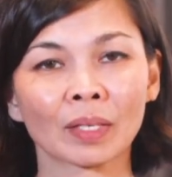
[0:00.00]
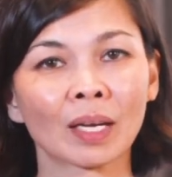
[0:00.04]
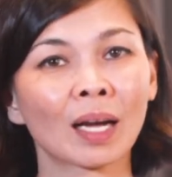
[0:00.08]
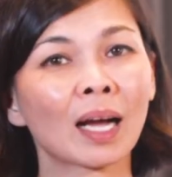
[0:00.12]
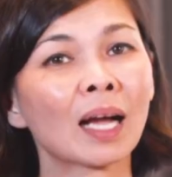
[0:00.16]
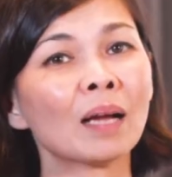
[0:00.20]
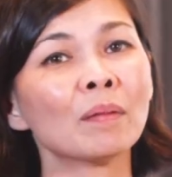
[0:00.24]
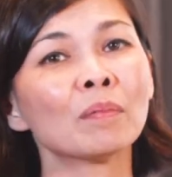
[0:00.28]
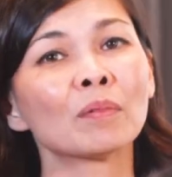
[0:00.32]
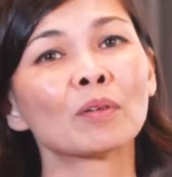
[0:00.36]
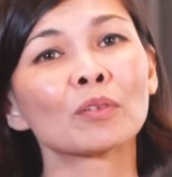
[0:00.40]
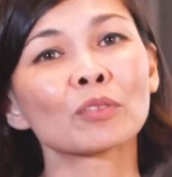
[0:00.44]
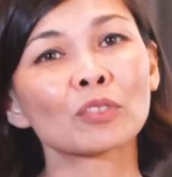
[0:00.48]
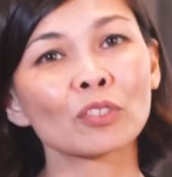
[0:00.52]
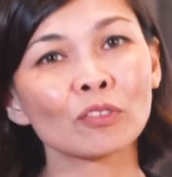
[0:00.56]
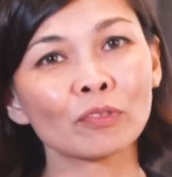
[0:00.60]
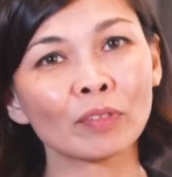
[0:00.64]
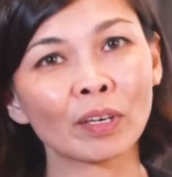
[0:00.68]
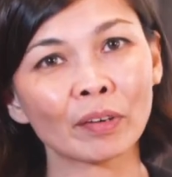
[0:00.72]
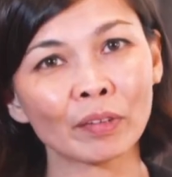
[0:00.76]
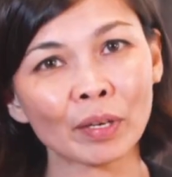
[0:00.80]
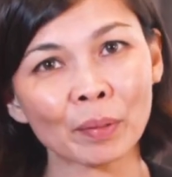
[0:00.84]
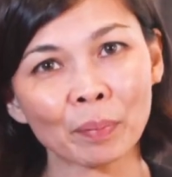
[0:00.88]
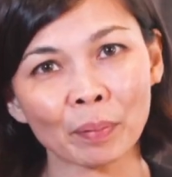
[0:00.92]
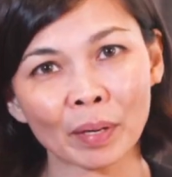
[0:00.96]
I'm also
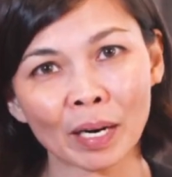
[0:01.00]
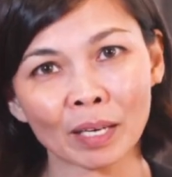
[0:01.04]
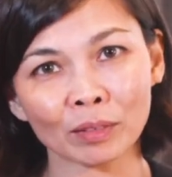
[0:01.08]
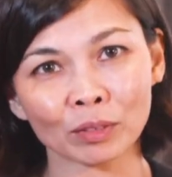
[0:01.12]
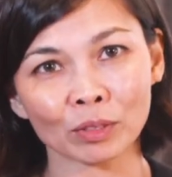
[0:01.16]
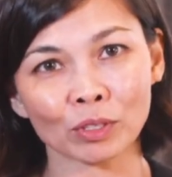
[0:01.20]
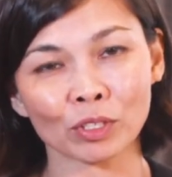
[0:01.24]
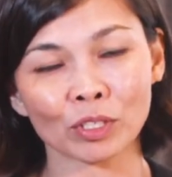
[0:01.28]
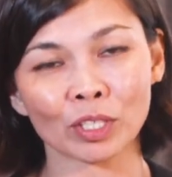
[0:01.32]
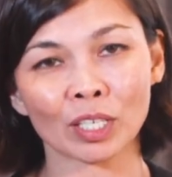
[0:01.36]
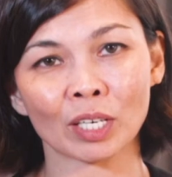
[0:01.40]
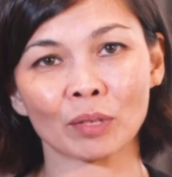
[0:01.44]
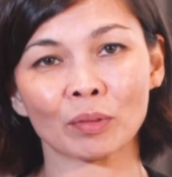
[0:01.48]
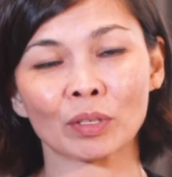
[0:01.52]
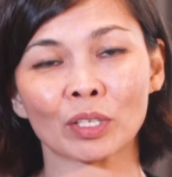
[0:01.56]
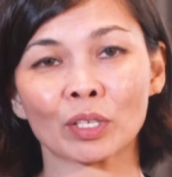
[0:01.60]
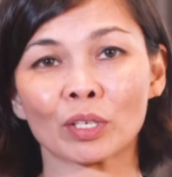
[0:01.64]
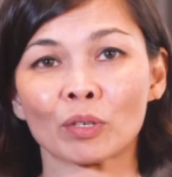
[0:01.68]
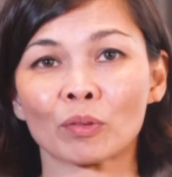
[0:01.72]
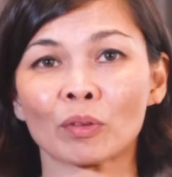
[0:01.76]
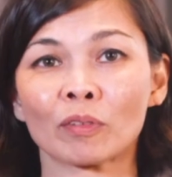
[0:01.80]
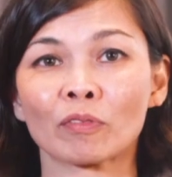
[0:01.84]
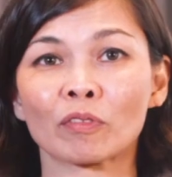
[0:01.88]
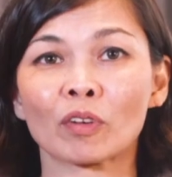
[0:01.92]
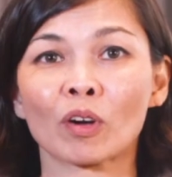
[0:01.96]
very proud to share with
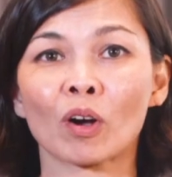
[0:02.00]
you we've